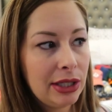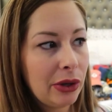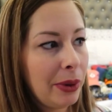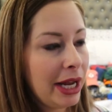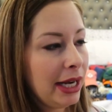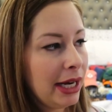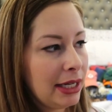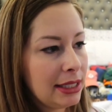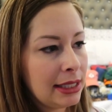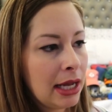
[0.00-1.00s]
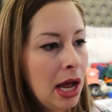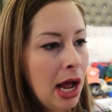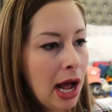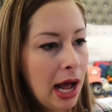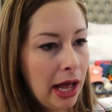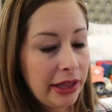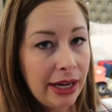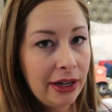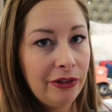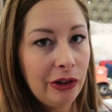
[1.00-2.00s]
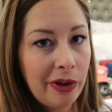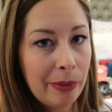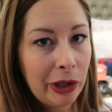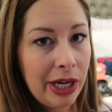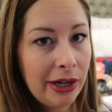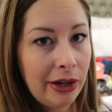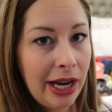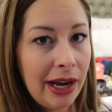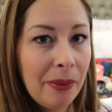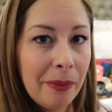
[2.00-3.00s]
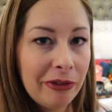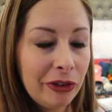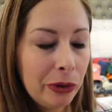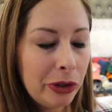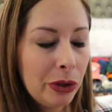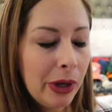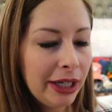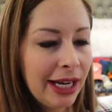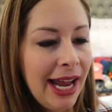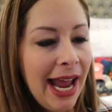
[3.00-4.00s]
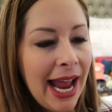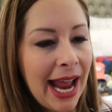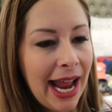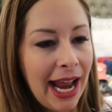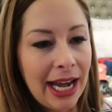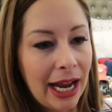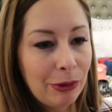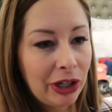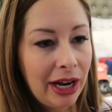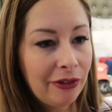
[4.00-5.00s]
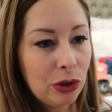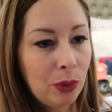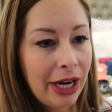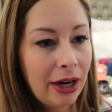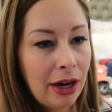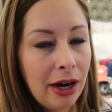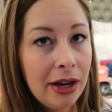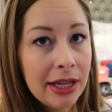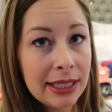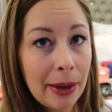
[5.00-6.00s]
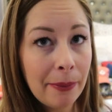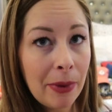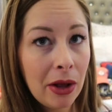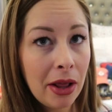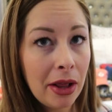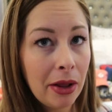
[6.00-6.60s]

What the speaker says: So it is the end of November here in Buffalo, New York, and I'm gonna have to wear some